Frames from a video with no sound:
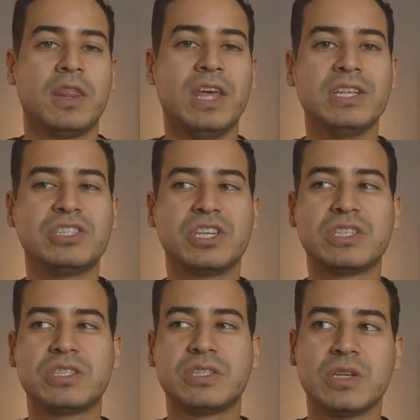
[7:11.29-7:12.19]
they
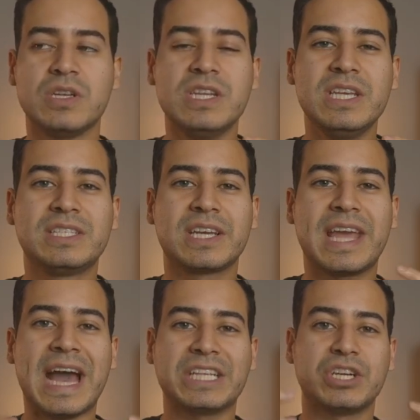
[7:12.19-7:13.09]
just need to
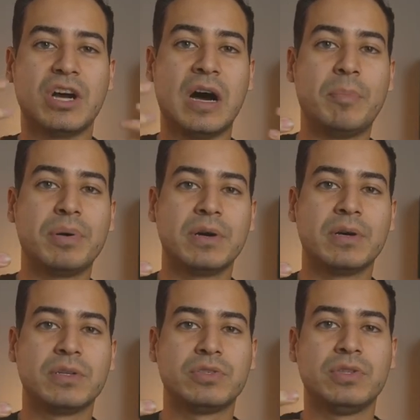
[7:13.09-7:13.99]
catch up
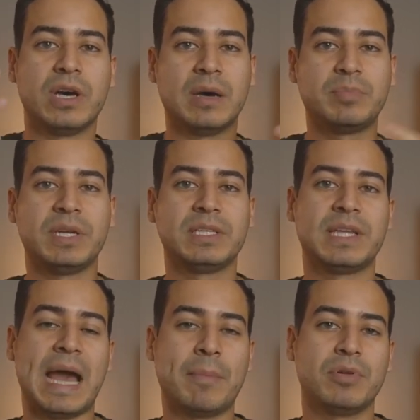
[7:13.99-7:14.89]
to the updates
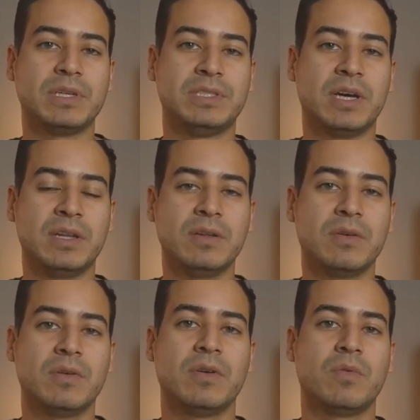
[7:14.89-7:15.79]
that Apple has done
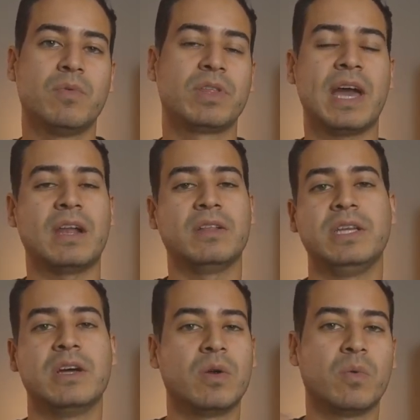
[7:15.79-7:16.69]
with
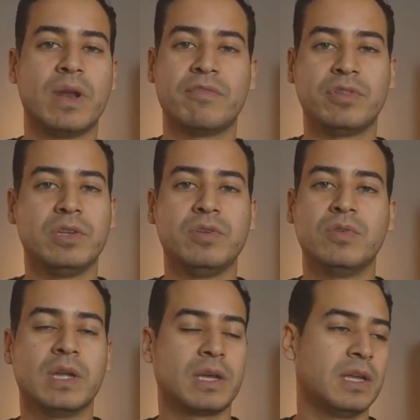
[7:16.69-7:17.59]
Catalina, or whenever they
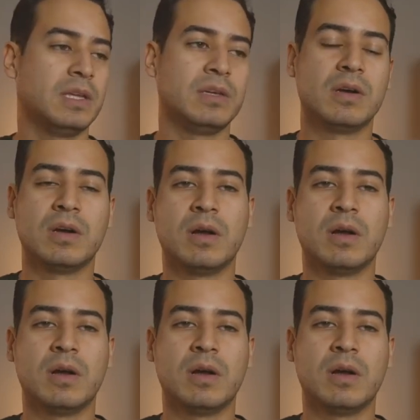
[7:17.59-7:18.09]
do like any